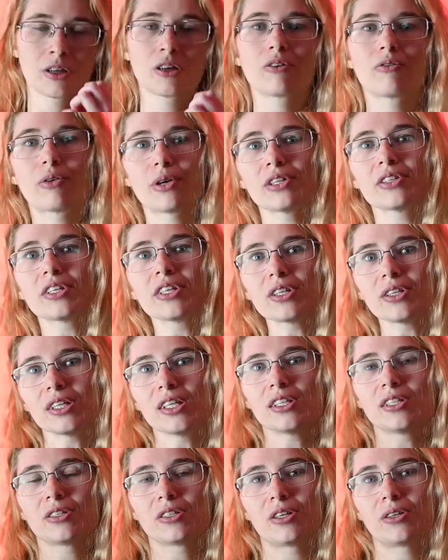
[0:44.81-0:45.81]
Fourth thing you
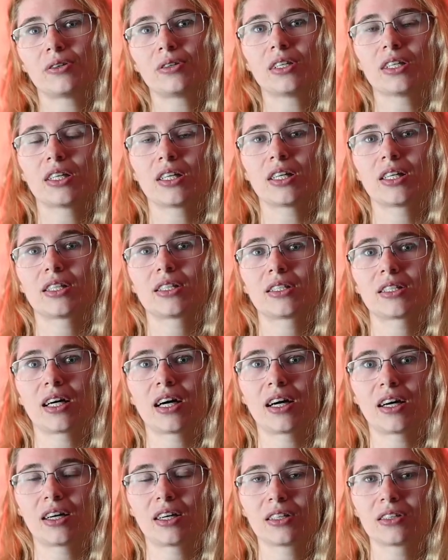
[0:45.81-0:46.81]
need to know is
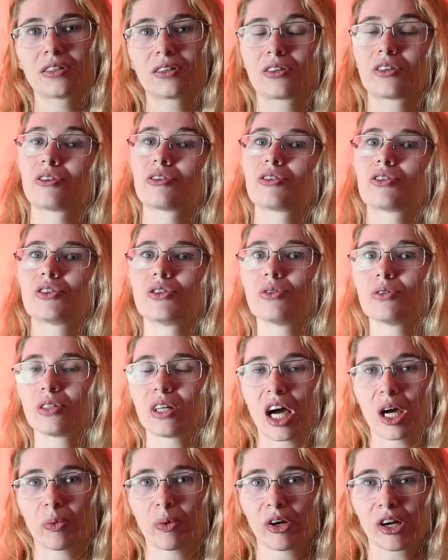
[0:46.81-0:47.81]
that there's two
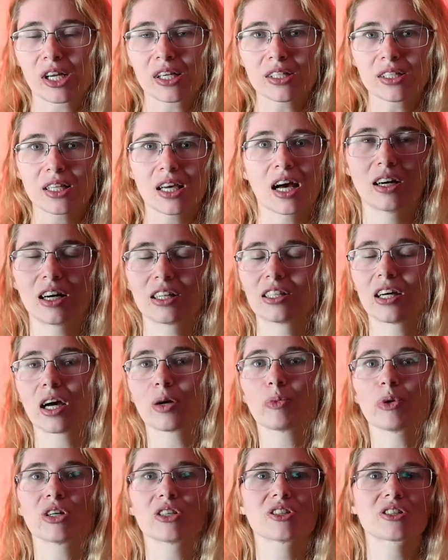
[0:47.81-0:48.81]
libraries. A
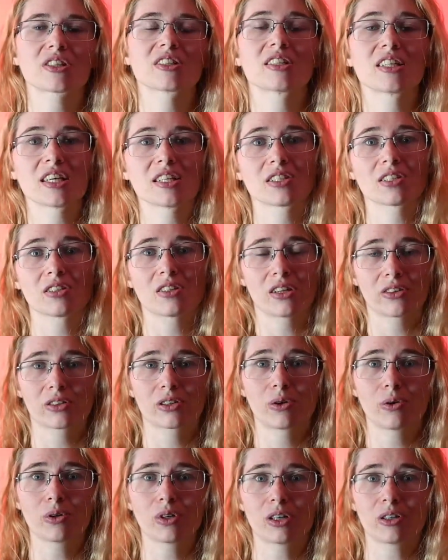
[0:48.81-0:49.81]
library just contains a lot
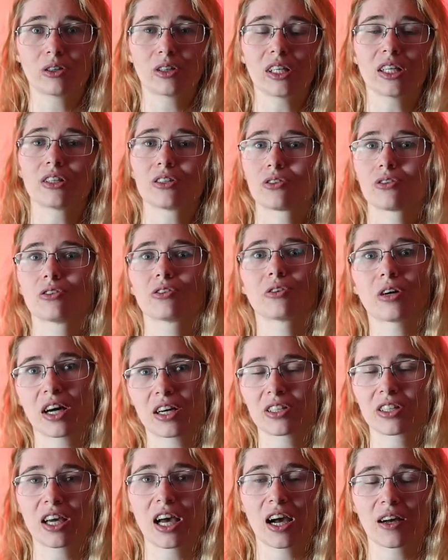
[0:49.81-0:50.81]
of code already, so you don't
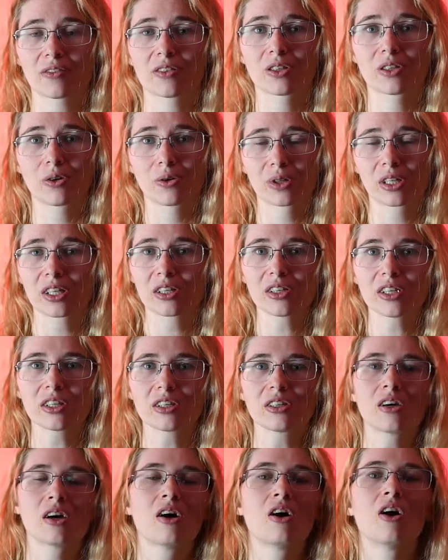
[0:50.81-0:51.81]
actually have to code
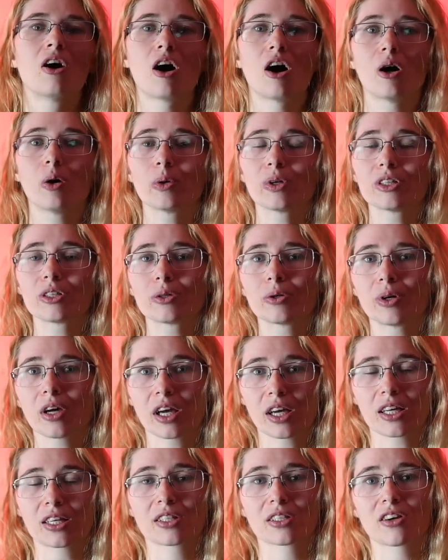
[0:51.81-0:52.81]
anything. All we're
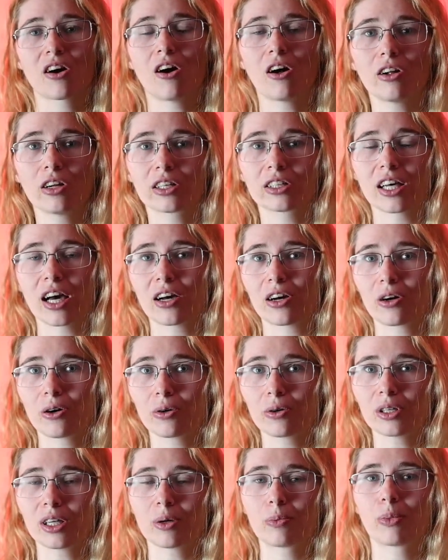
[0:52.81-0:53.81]
doing is calling that
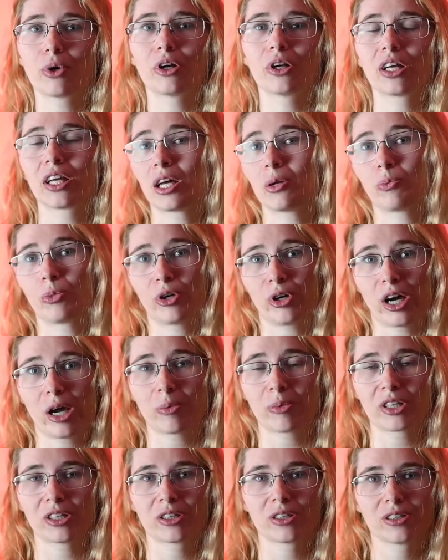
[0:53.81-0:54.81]
code and putting in
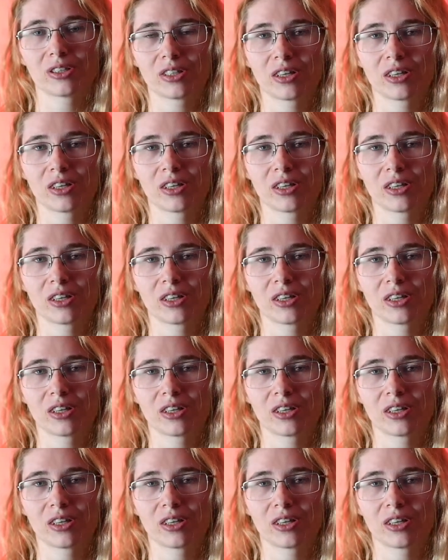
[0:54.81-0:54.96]
parameters.